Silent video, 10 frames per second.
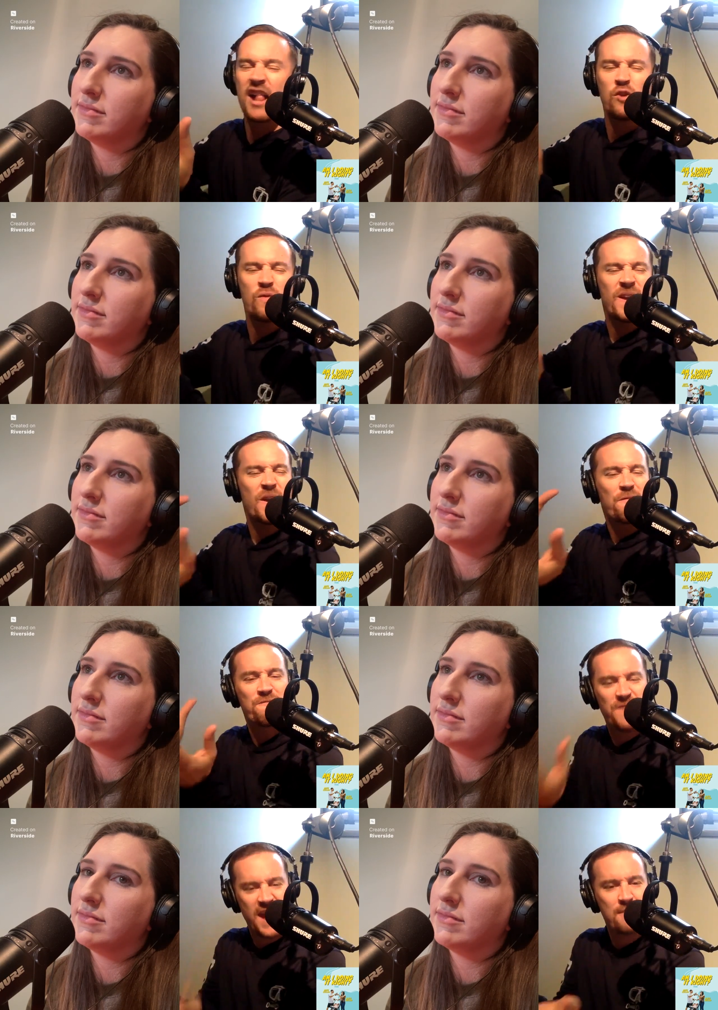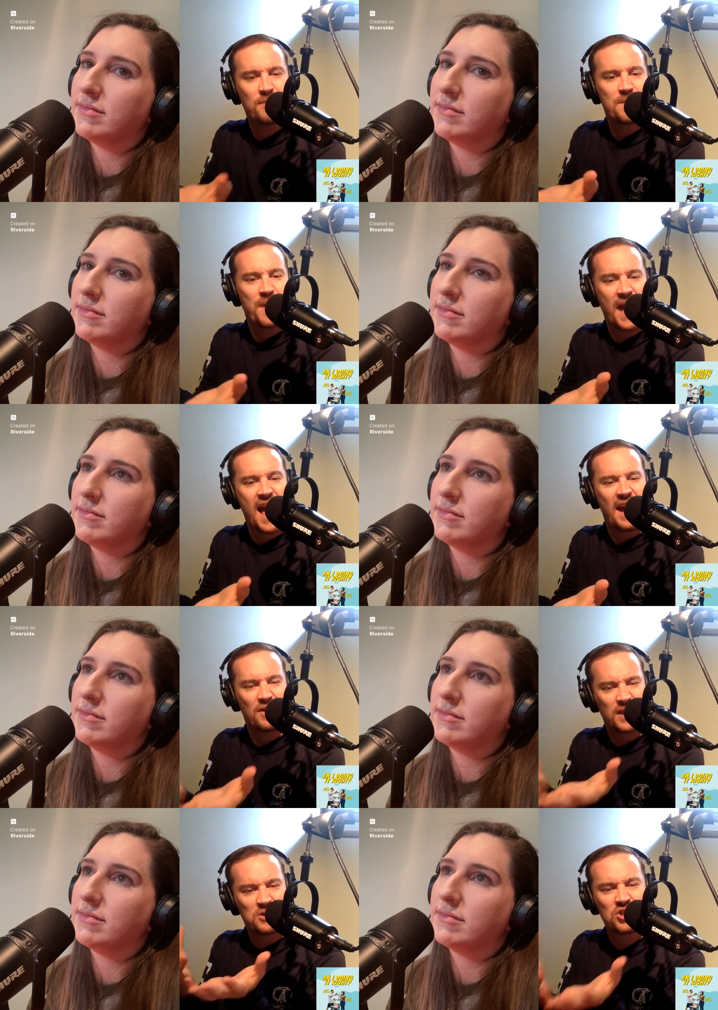Speaker 1: you can get a family pack
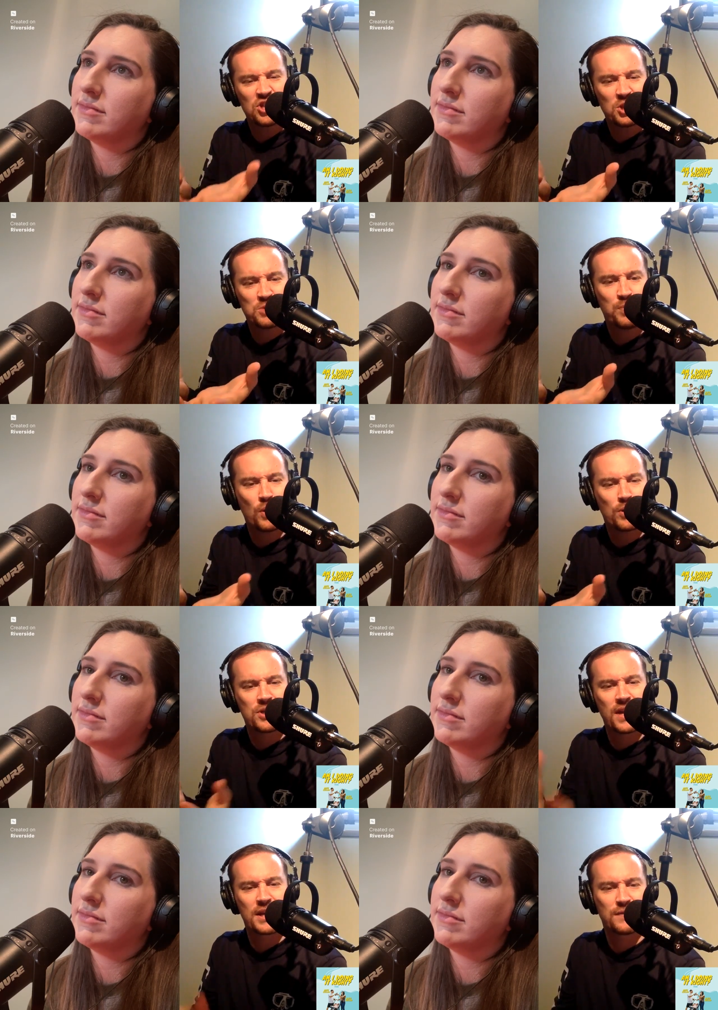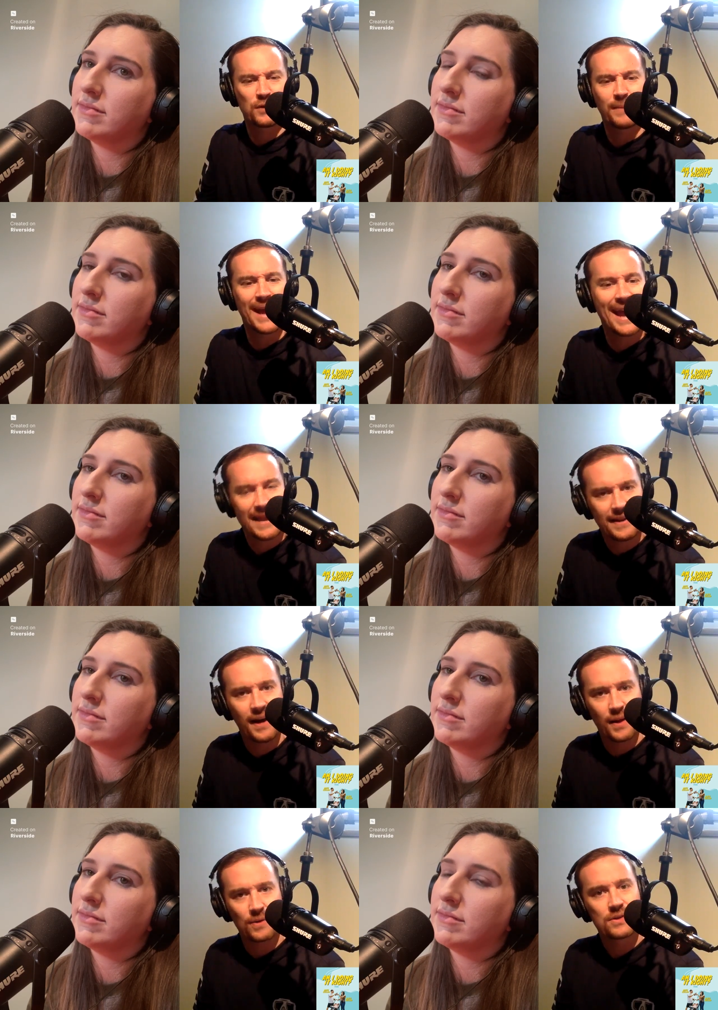of like six pork steaks for
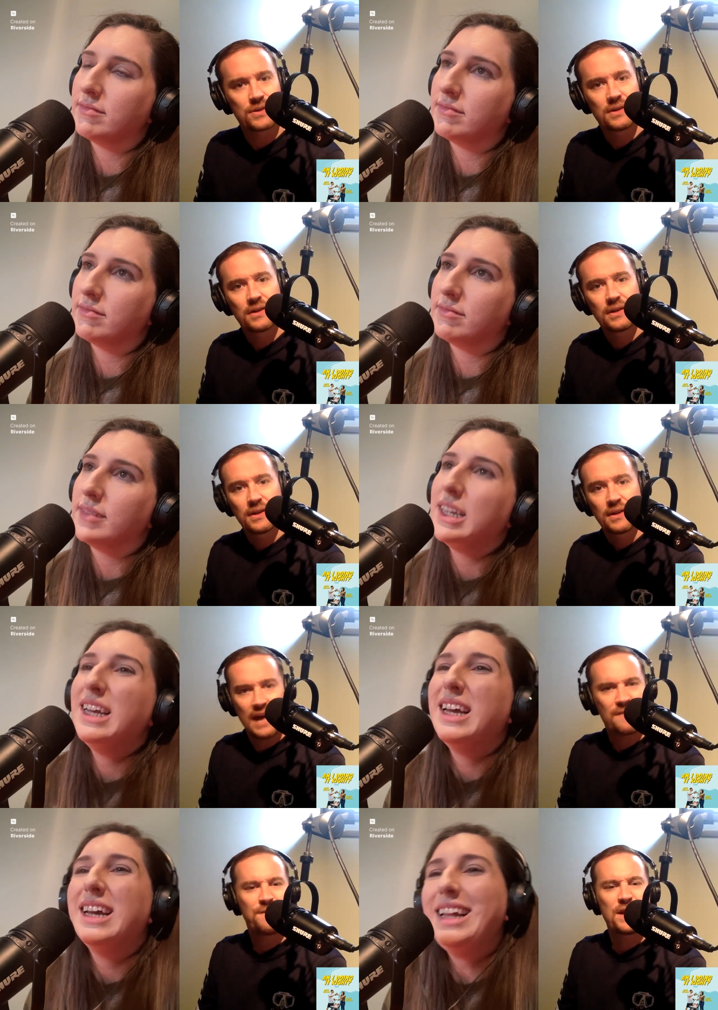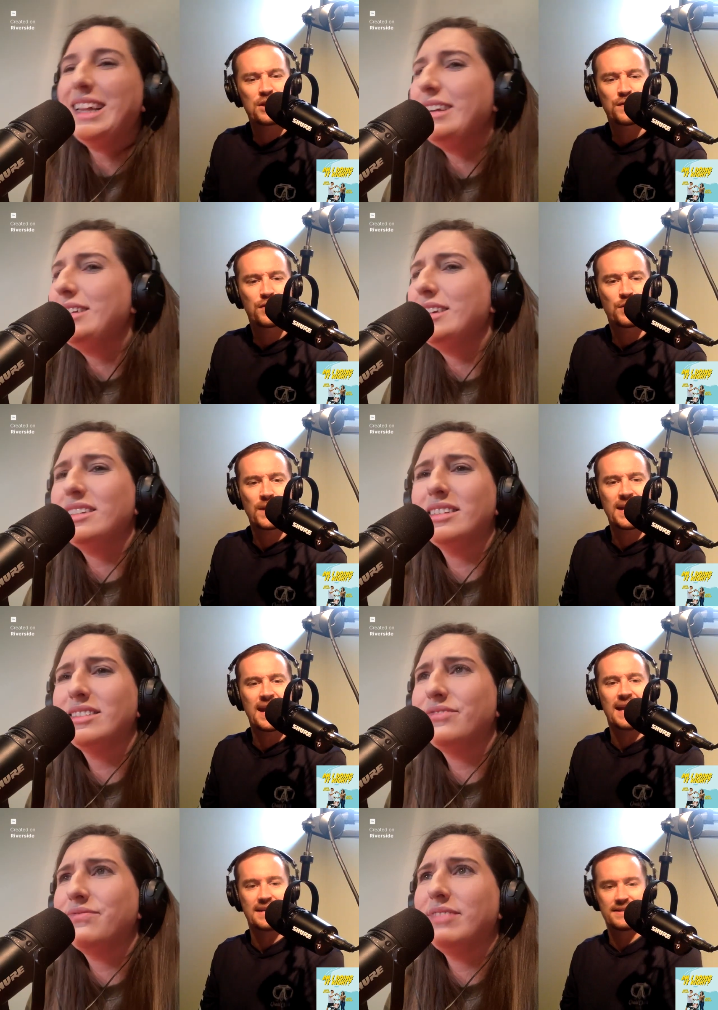$8. I feed us for it's three just,
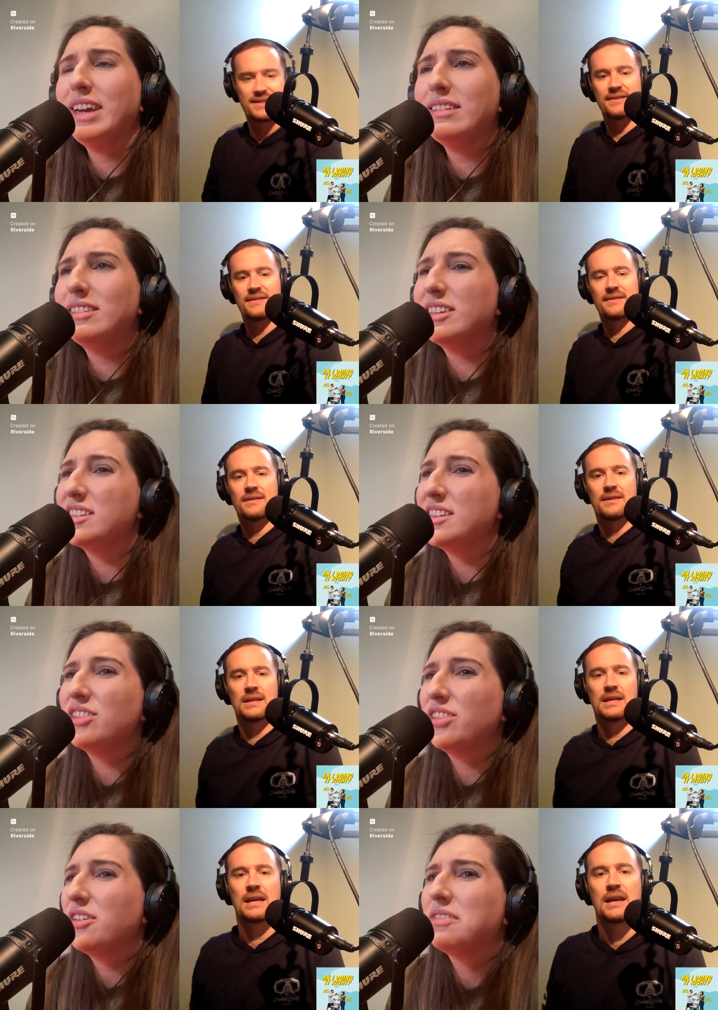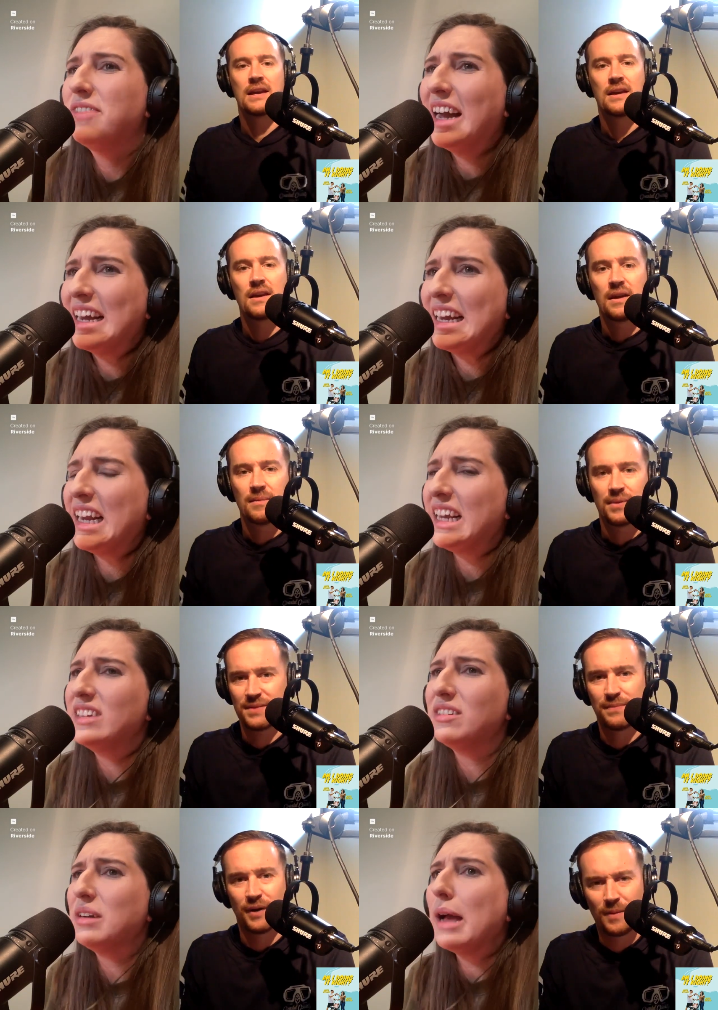nights.
Speaker 2: And just they're fine. Put
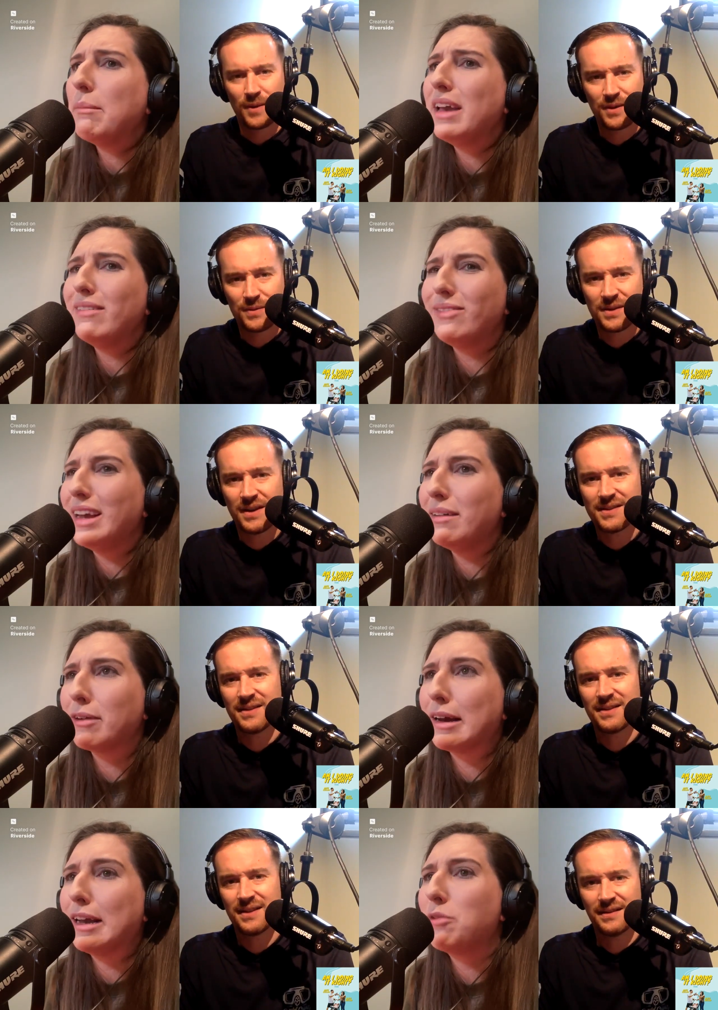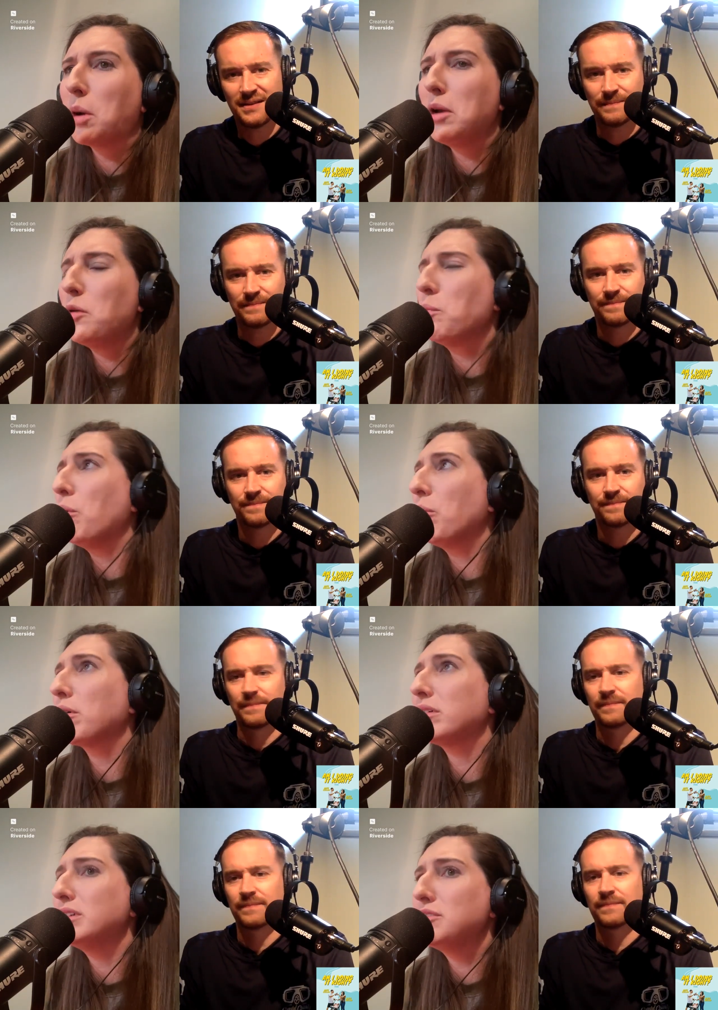like they're not my favorite. If we're gonna do
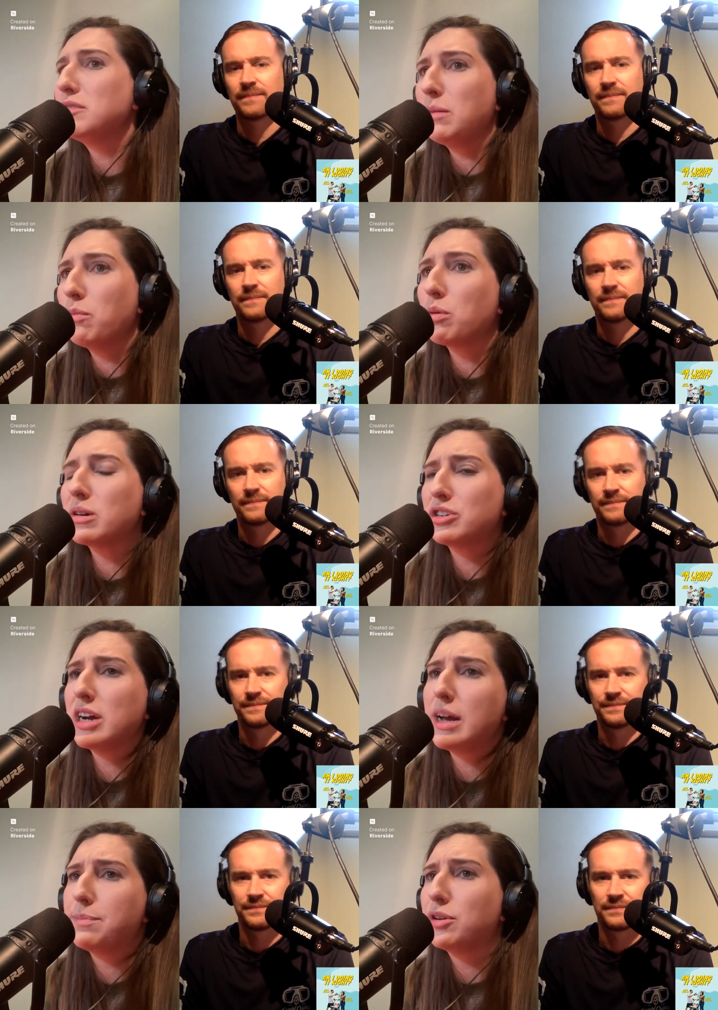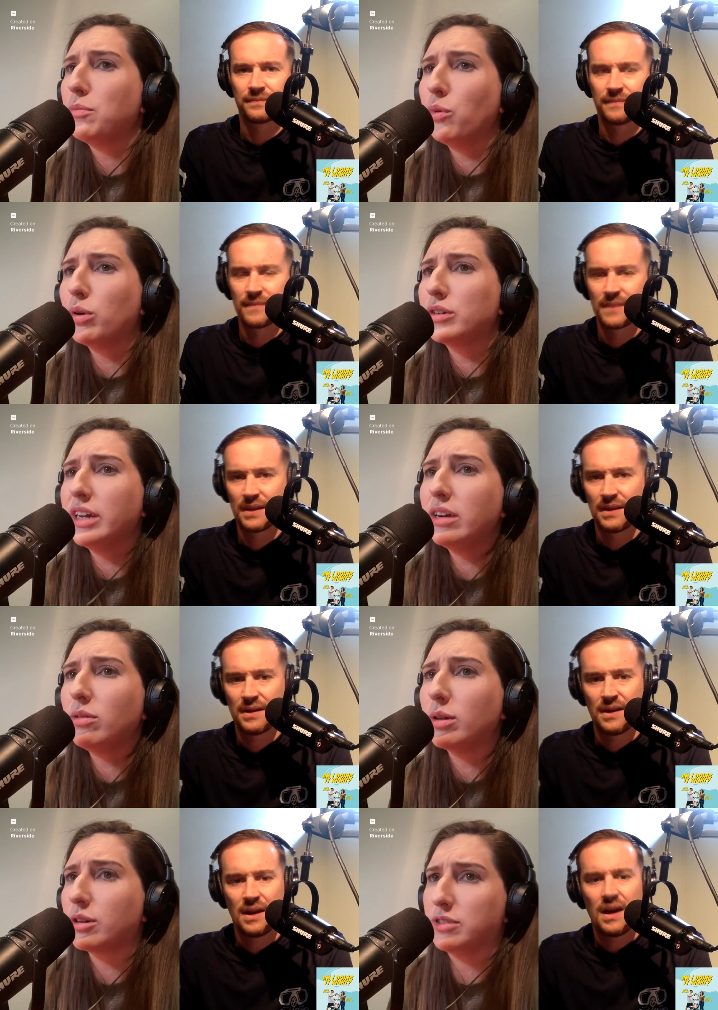pork, let's do like pork chops or pork tenderloin or